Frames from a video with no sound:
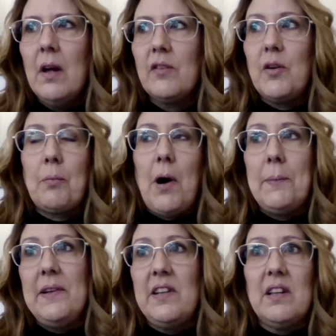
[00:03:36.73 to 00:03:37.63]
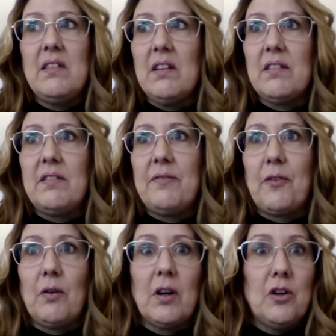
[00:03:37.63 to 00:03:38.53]
She probably did this
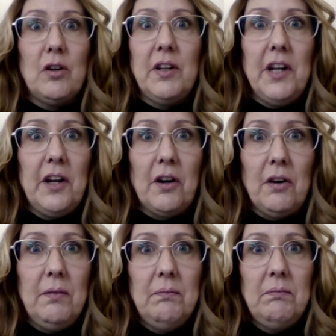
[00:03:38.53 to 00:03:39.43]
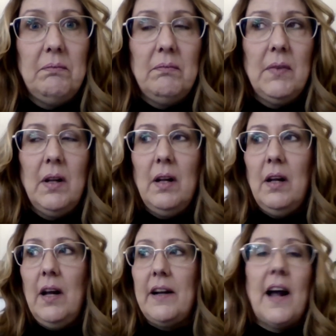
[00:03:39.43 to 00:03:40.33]
for a good year,
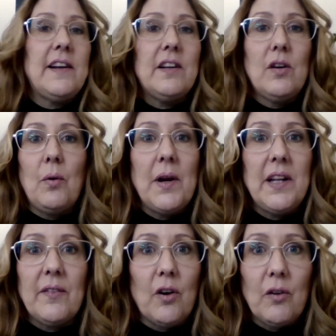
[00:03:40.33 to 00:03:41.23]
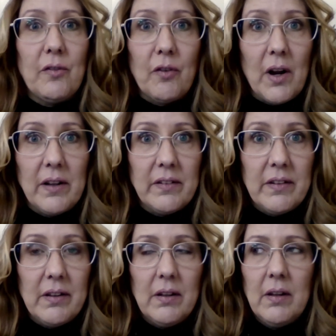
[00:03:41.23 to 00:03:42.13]
and I didn't know any of her friends.